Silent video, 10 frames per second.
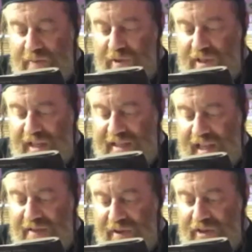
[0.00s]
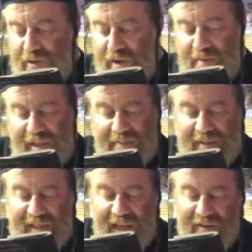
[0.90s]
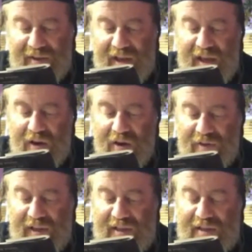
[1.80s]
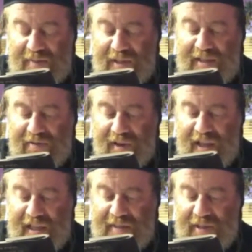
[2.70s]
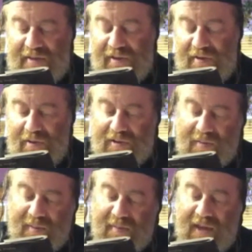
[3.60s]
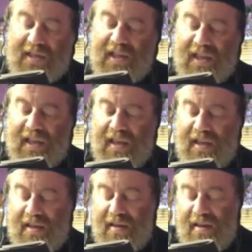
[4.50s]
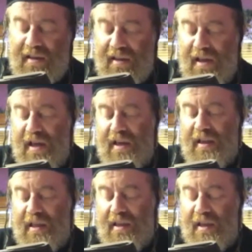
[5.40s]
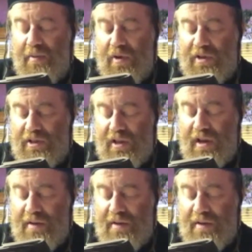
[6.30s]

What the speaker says: person does not wish to limit himself of eating any specific food. So basically, he was